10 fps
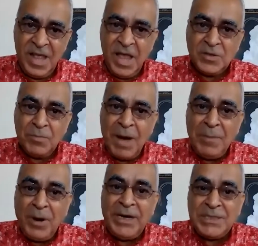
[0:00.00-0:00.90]
So,
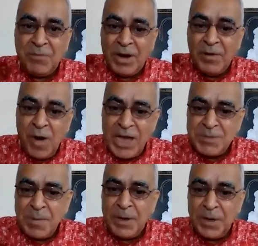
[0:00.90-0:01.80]
phir, for a
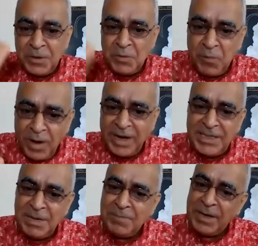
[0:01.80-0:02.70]
wise people, you follow
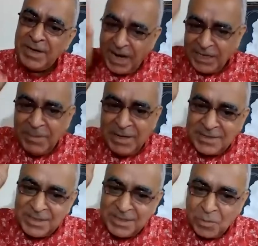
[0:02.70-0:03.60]
anything, but
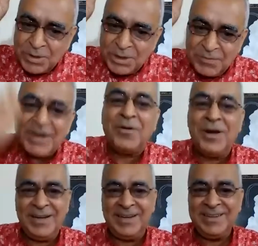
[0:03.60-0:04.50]
ultimate source is one
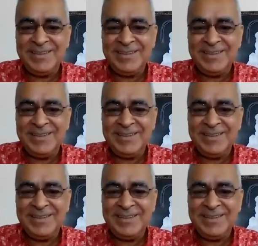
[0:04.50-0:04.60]
only.